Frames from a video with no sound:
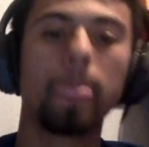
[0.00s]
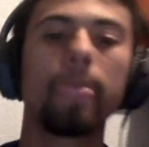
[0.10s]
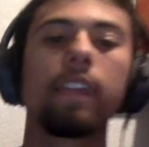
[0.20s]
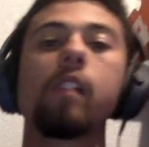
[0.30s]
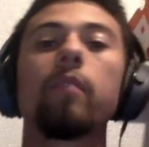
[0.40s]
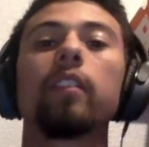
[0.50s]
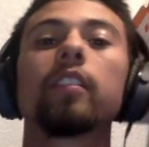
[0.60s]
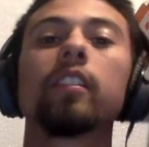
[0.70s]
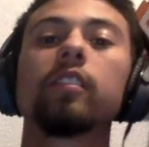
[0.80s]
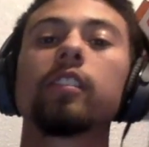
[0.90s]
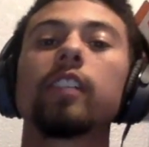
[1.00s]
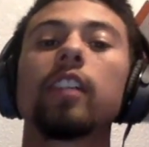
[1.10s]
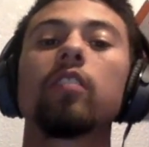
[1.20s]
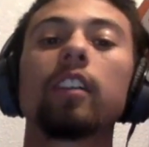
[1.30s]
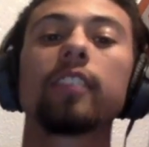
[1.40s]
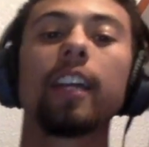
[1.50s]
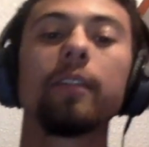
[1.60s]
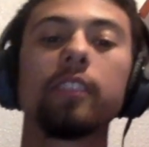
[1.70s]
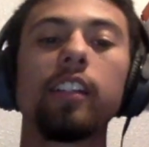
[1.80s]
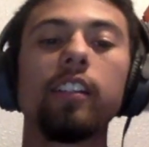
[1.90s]
right there he says I don't got time to
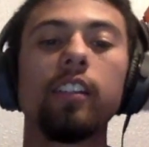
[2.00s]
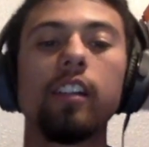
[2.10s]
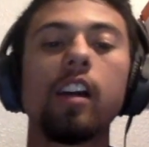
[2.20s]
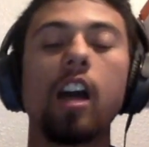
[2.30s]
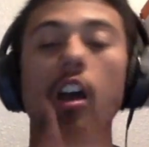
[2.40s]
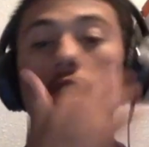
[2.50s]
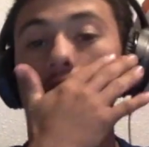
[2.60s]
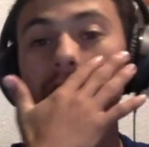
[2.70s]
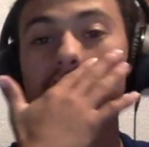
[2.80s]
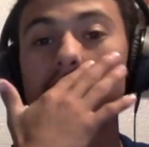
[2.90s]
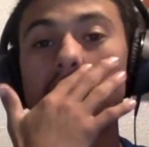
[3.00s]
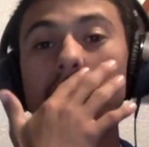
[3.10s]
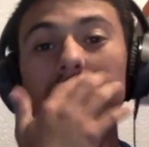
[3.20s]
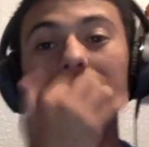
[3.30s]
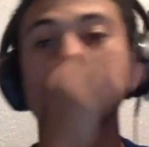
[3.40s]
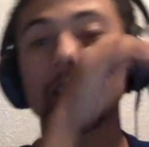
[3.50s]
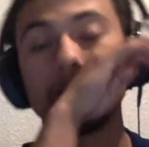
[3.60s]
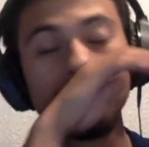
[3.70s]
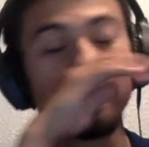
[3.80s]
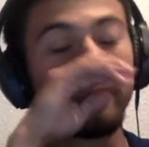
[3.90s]
hate. I always learn from my mistakes.
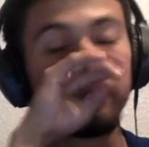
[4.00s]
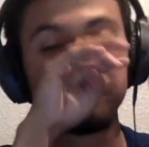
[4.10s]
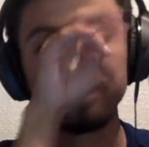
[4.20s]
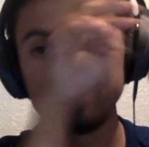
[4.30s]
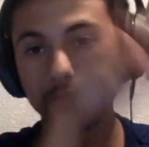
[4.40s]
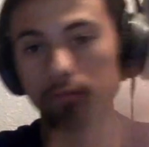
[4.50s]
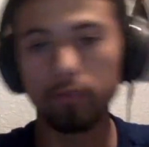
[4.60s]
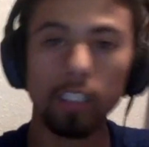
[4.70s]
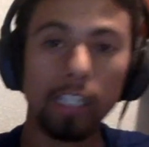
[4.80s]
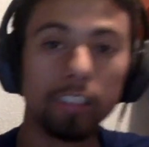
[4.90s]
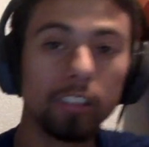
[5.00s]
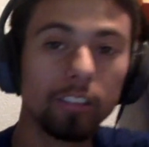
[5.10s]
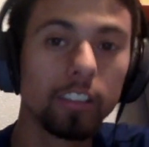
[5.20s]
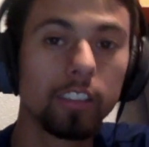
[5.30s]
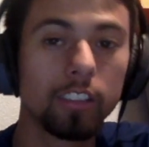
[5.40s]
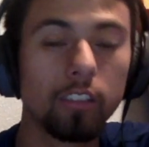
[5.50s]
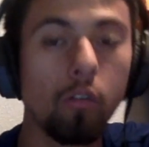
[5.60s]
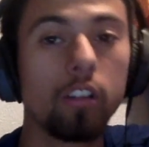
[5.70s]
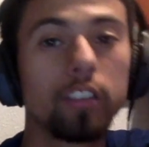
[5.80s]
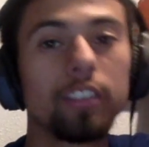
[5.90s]
That's a really good
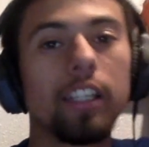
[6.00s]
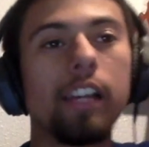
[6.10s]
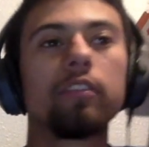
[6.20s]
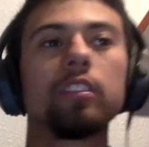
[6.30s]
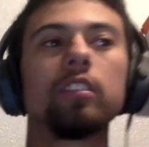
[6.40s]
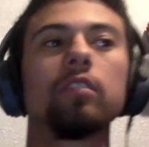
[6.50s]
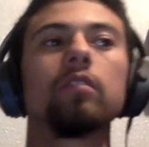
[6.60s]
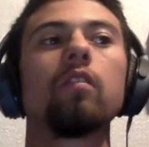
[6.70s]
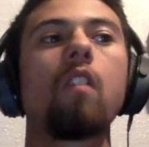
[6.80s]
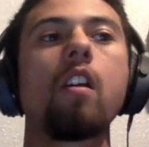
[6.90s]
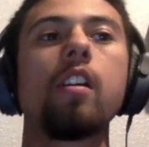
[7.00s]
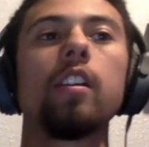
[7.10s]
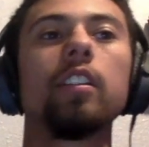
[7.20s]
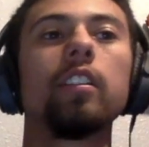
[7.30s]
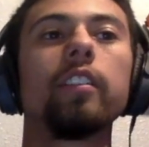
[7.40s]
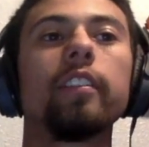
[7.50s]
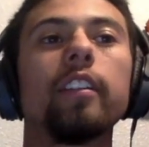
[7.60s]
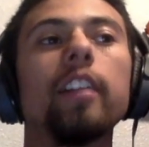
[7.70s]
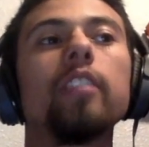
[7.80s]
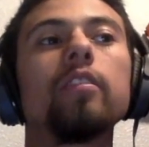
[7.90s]
quality to have when you do.
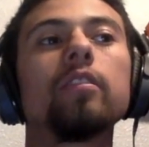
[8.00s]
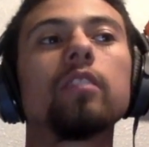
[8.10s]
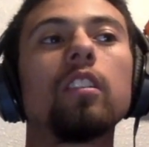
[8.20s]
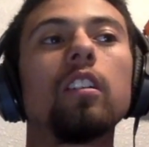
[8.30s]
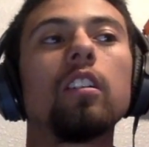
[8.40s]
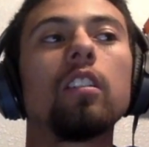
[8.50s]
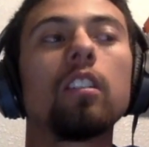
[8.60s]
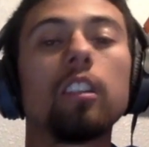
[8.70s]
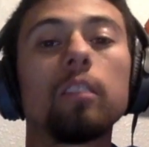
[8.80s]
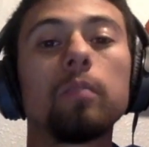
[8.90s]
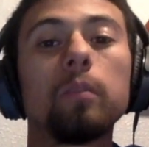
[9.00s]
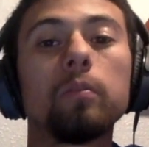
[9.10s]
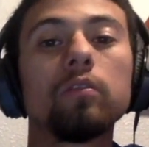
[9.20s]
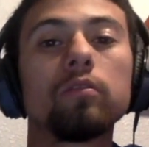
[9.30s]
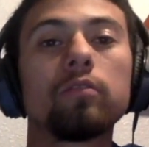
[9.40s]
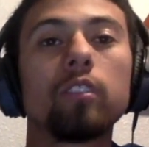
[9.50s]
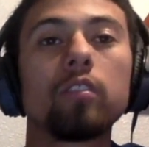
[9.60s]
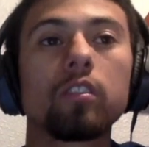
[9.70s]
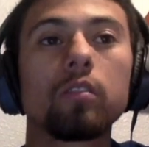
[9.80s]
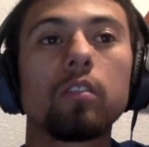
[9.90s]
And a lot of people
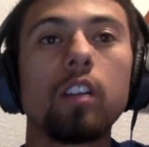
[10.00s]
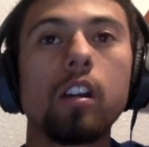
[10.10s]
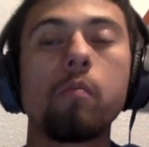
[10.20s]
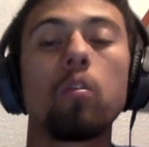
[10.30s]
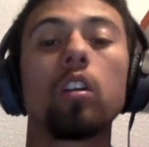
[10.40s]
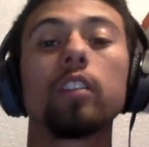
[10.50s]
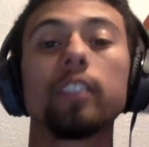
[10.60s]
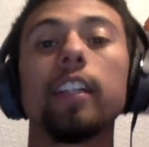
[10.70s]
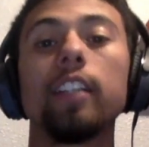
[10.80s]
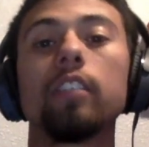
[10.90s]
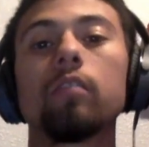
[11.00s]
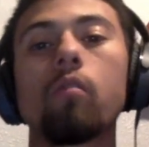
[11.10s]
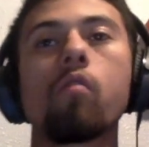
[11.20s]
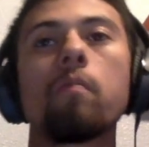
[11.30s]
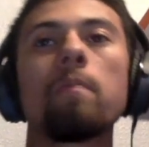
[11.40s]
focus more on the hate. Well,